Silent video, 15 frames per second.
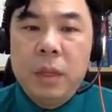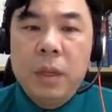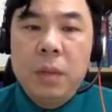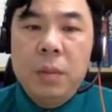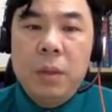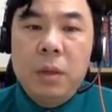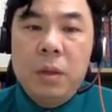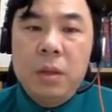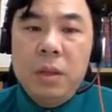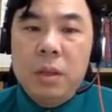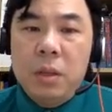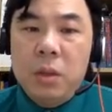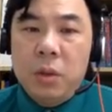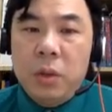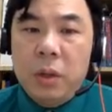Because this
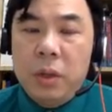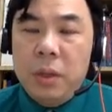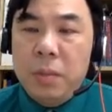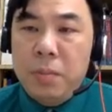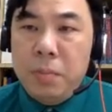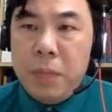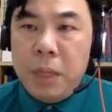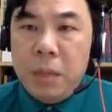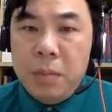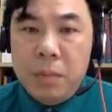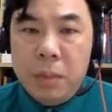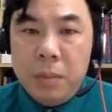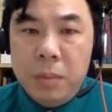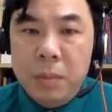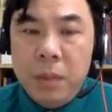is already
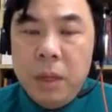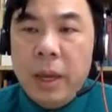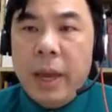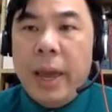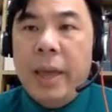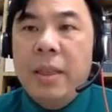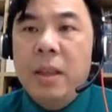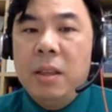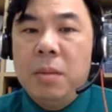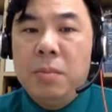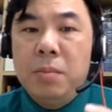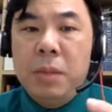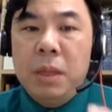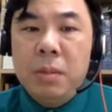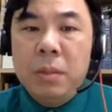minimum, and then the
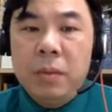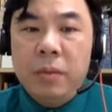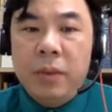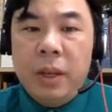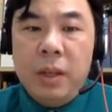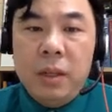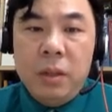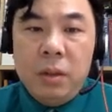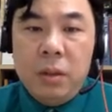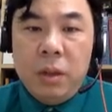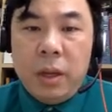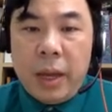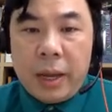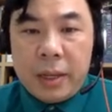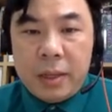minimum value
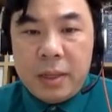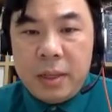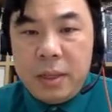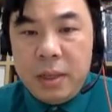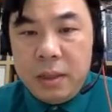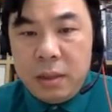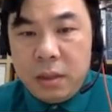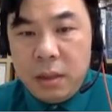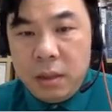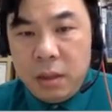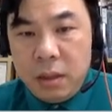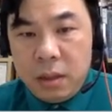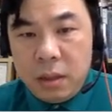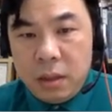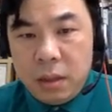exceed
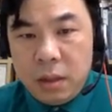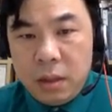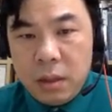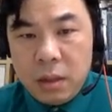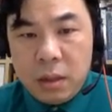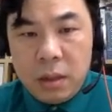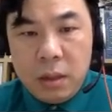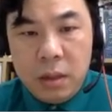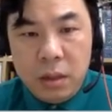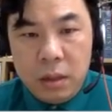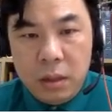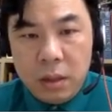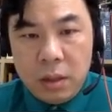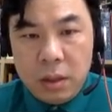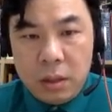this. Okay,
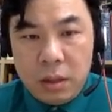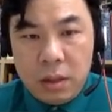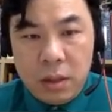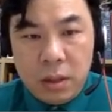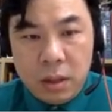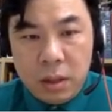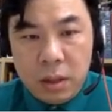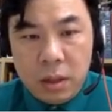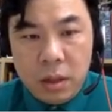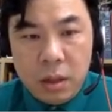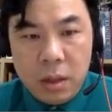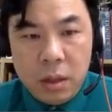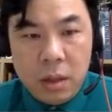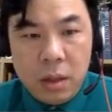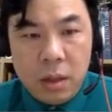you can see that
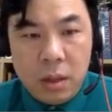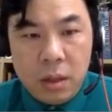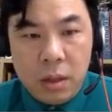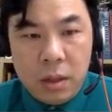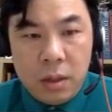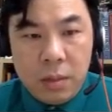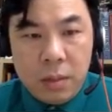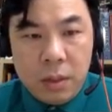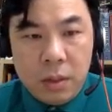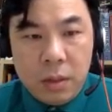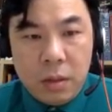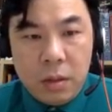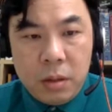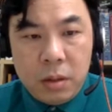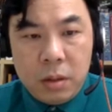
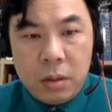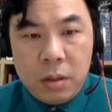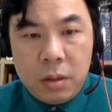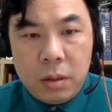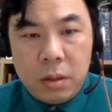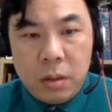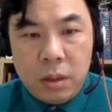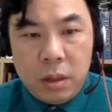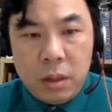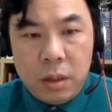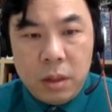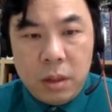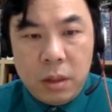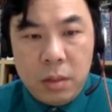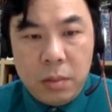because
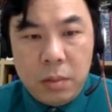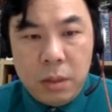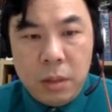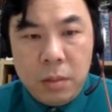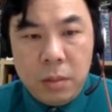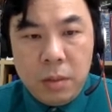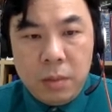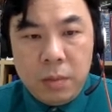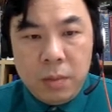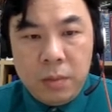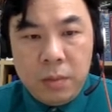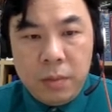the minimum